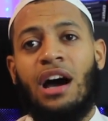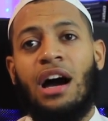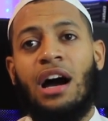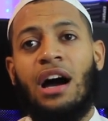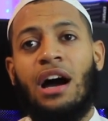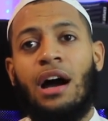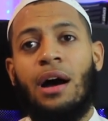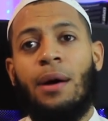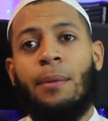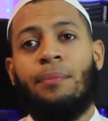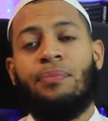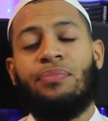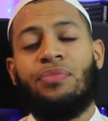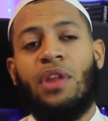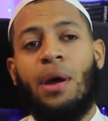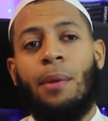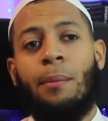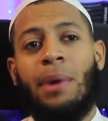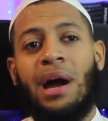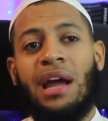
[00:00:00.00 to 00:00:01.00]

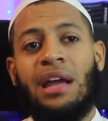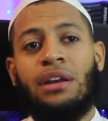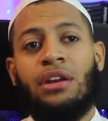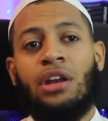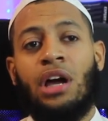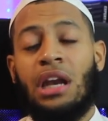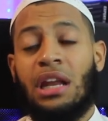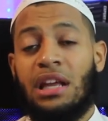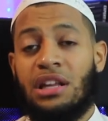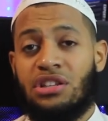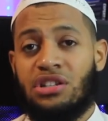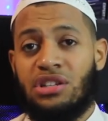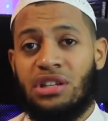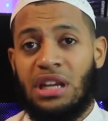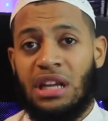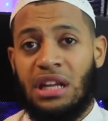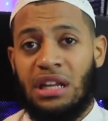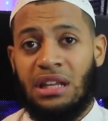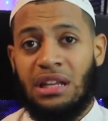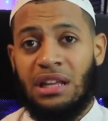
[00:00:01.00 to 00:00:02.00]
my knowledge
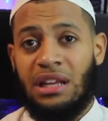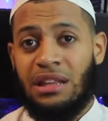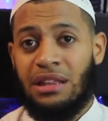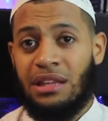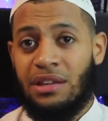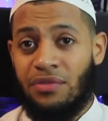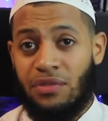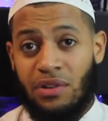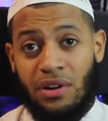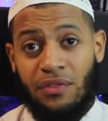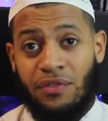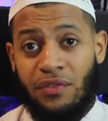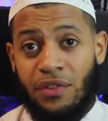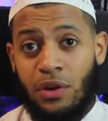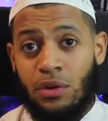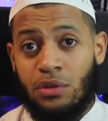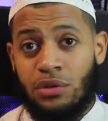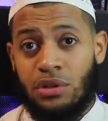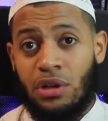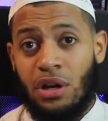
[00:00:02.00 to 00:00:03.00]
in different
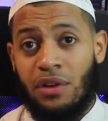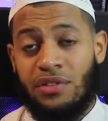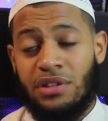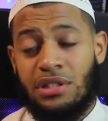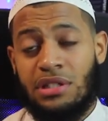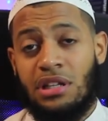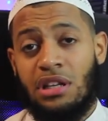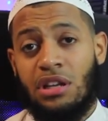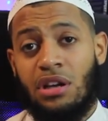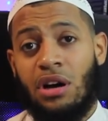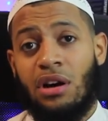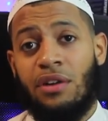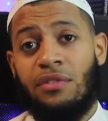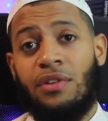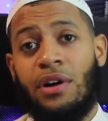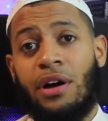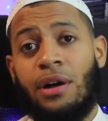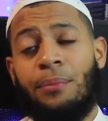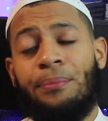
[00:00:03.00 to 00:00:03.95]
fields, obviously, of